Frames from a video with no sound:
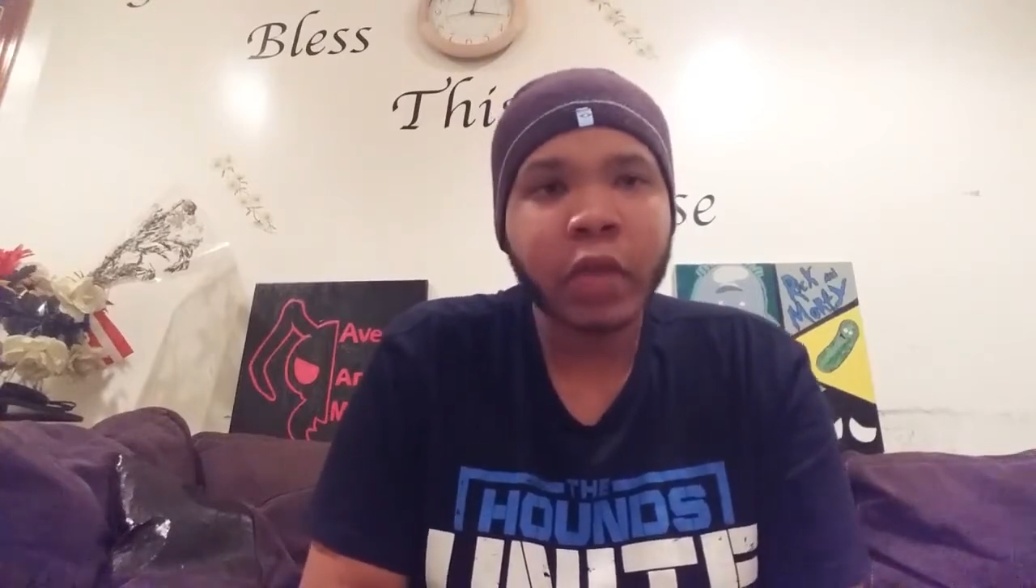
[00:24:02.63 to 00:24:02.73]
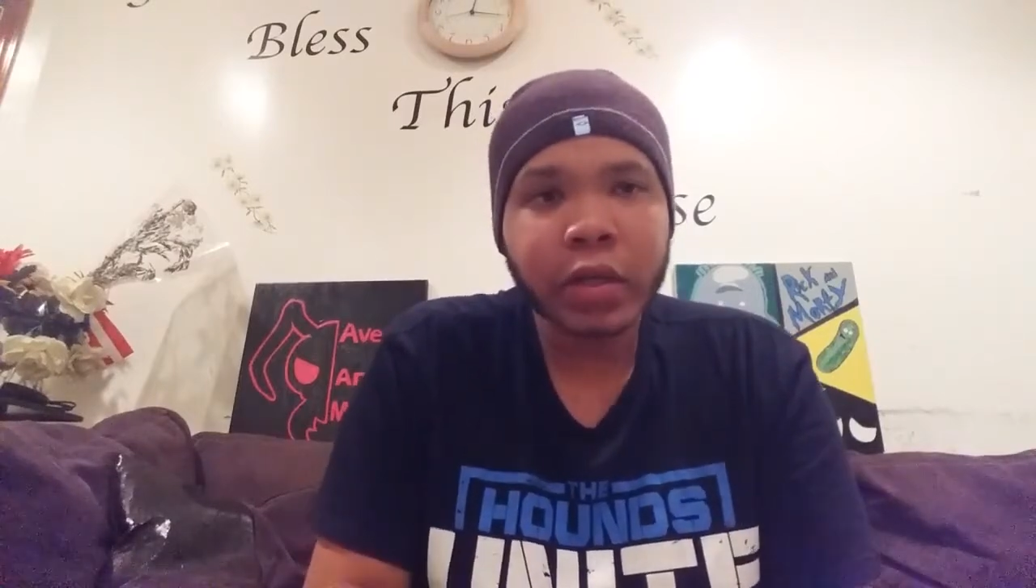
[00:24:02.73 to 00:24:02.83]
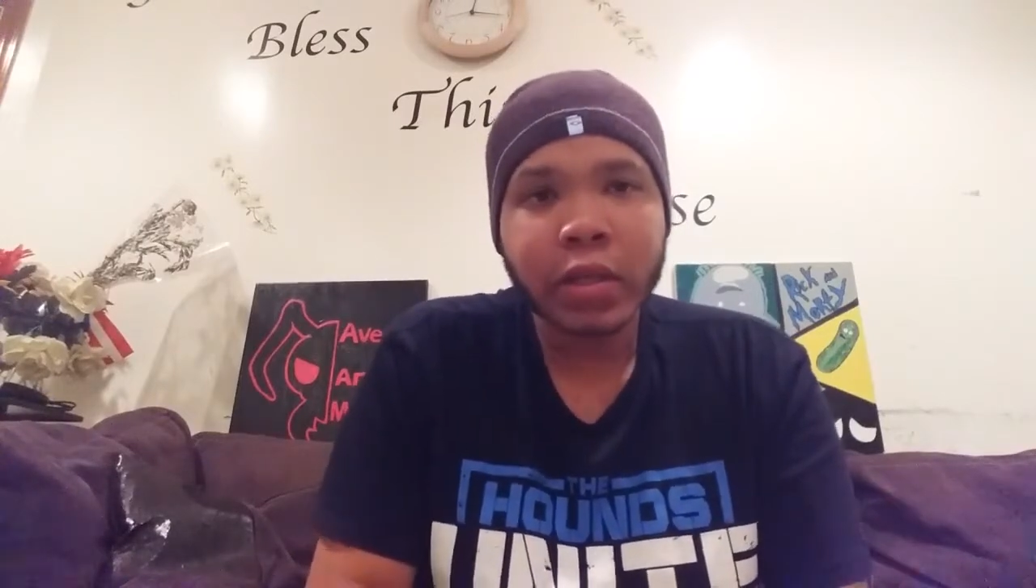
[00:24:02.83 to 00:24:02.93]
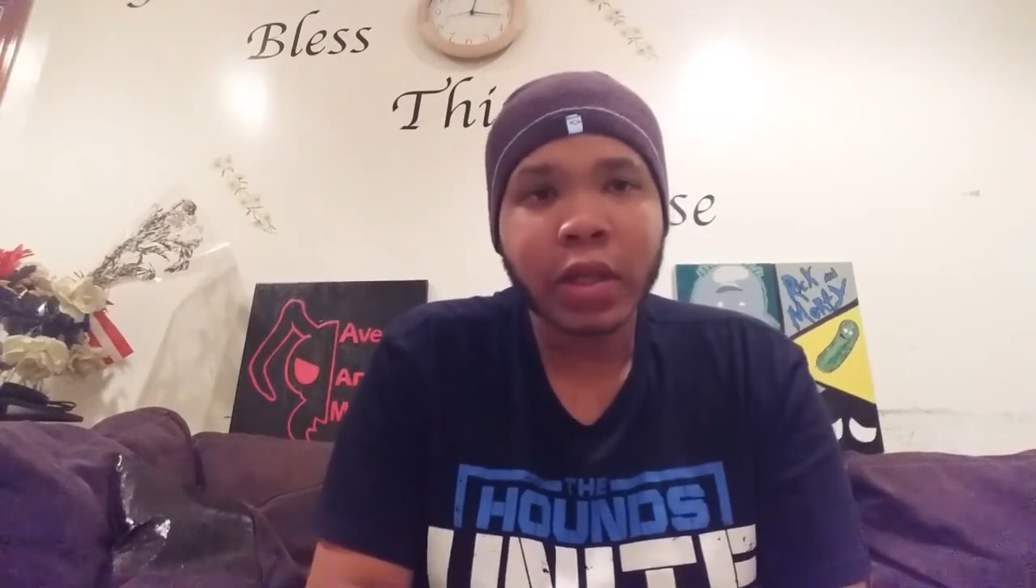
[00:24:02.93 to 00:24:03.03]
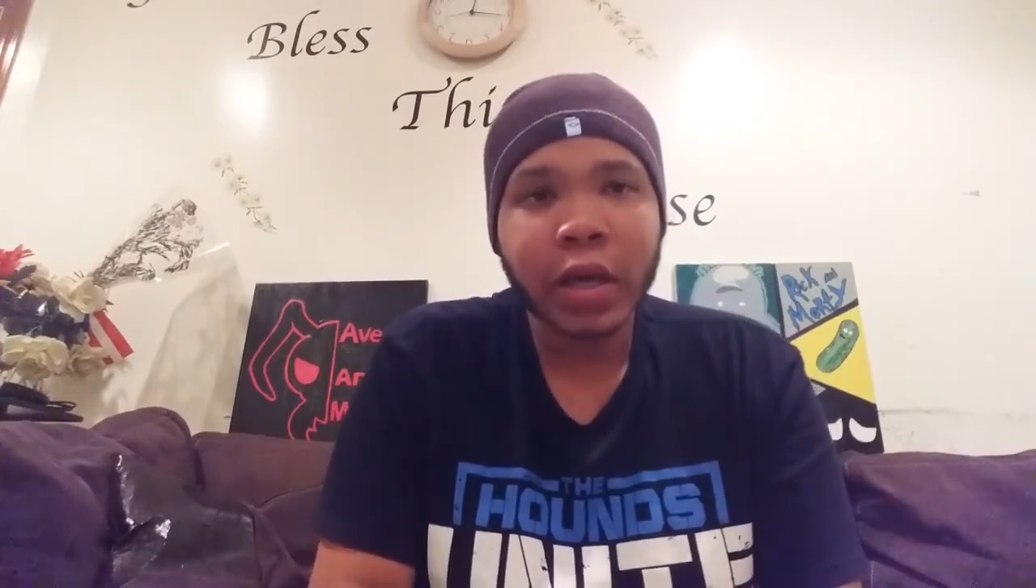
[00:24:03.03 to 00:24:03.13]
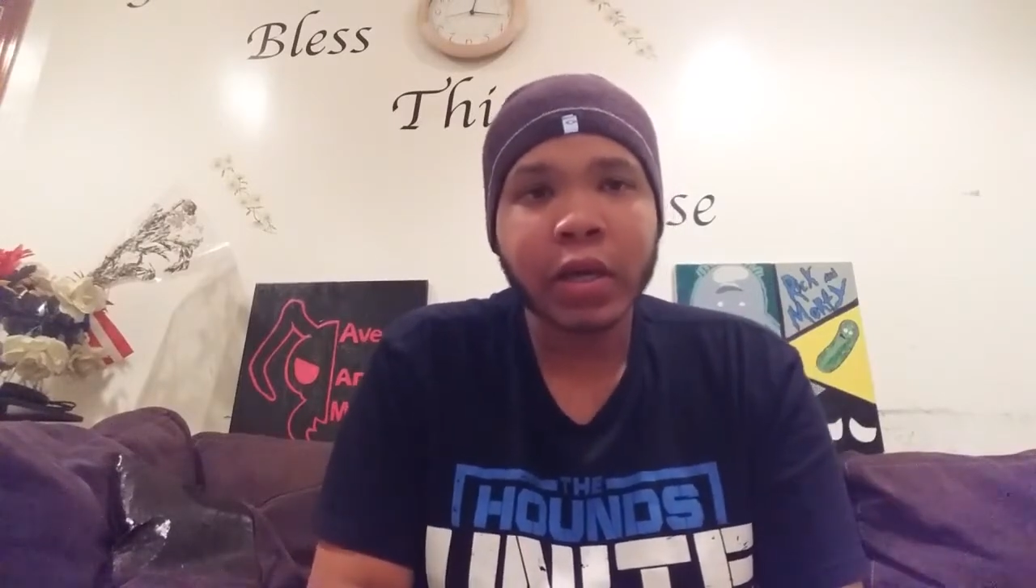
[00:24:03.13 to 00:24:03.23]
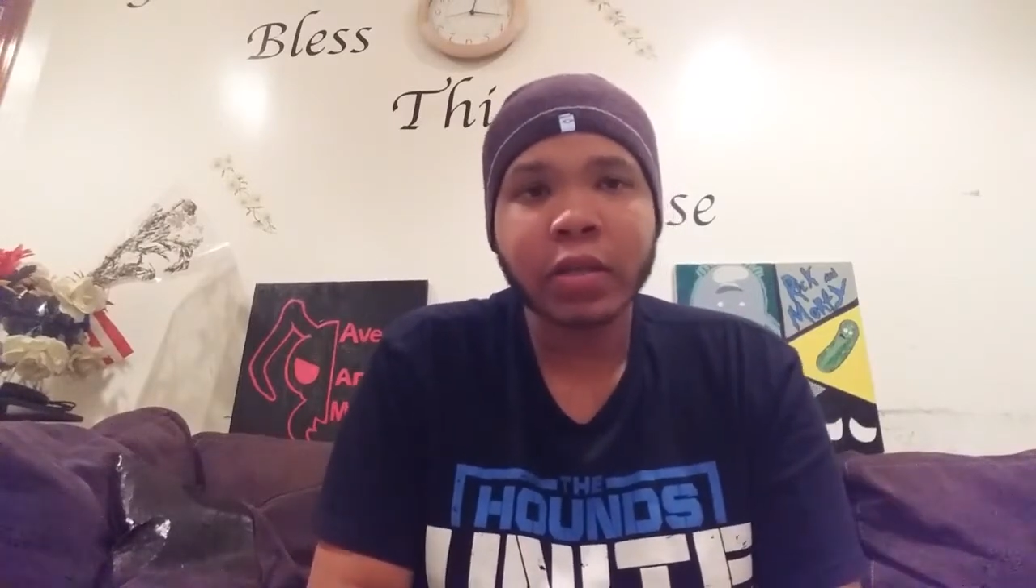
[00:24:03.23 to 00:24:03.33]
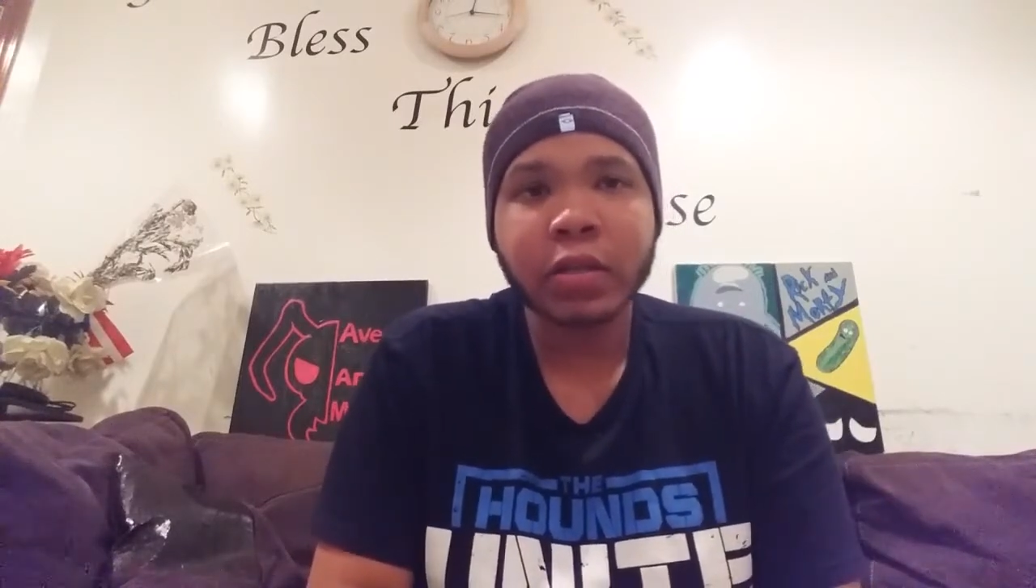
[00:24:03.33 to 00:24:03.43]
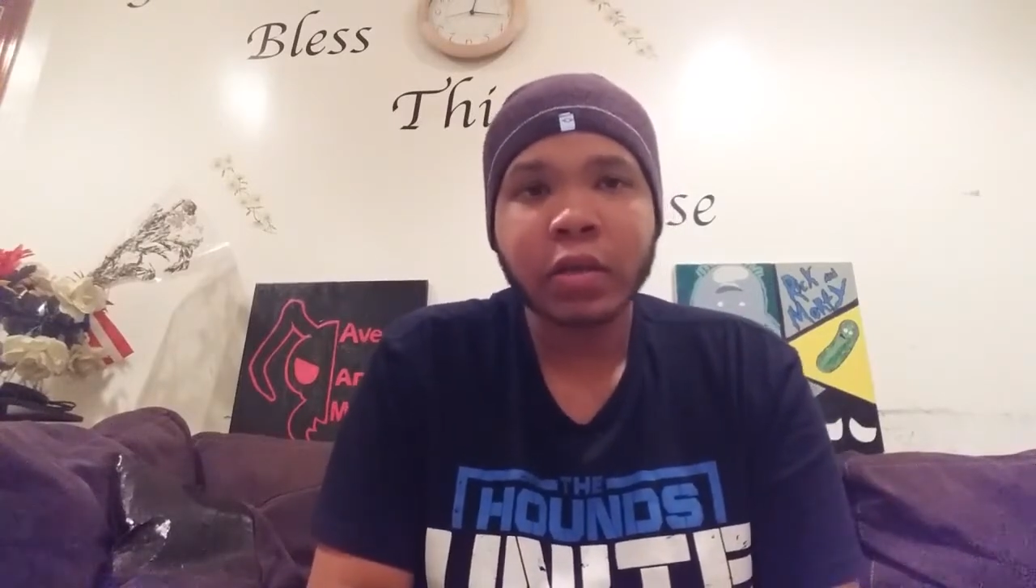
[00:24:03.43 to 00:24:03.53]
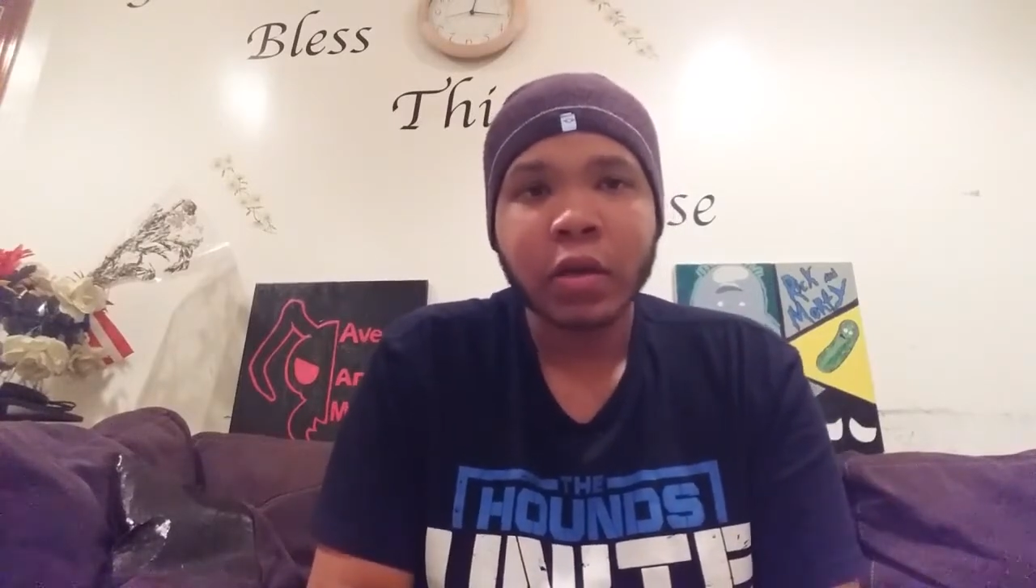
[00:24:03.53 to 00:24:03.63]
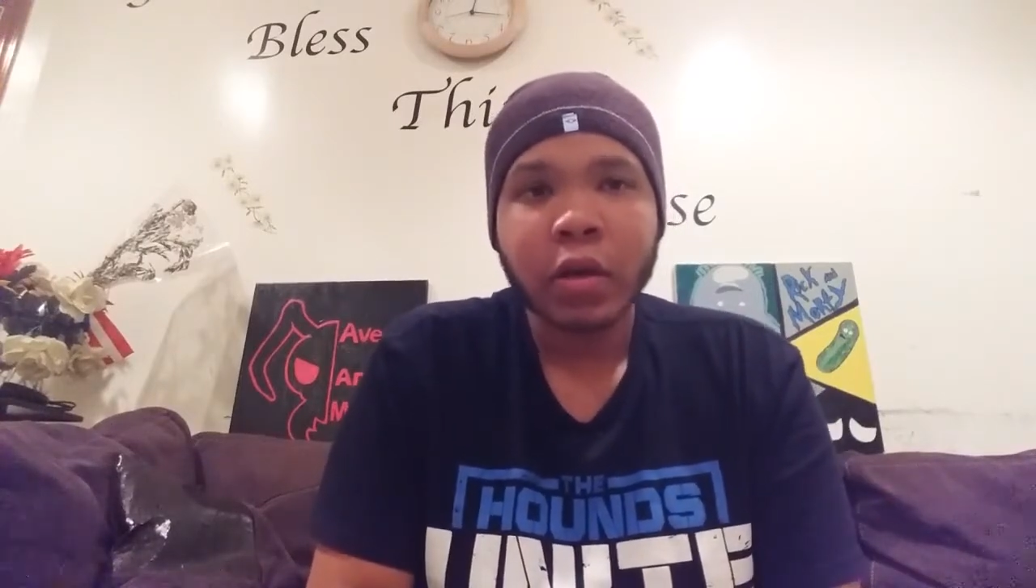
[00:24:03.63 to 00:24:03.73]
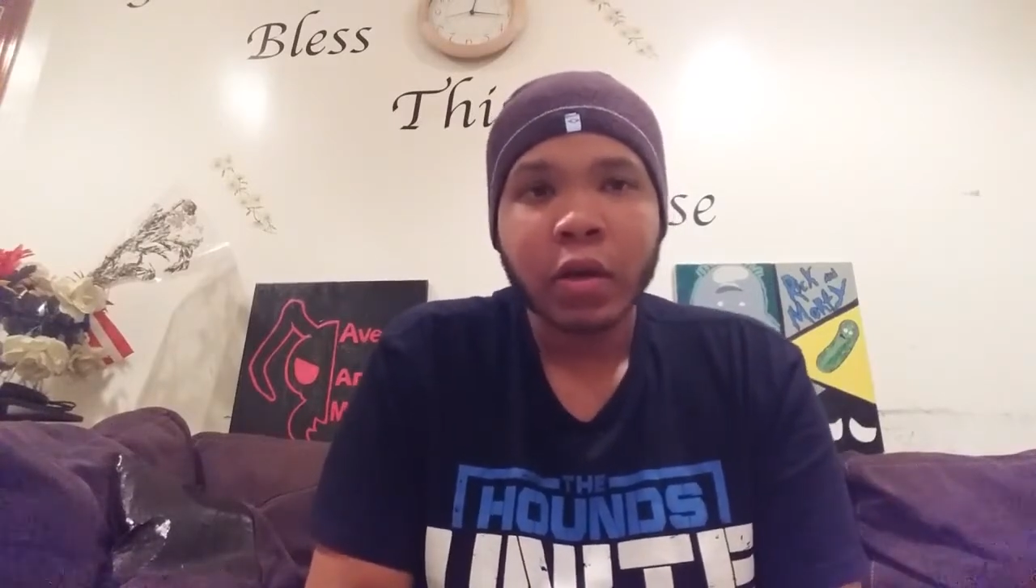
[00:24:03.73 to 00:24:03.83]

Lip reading: if that's the case,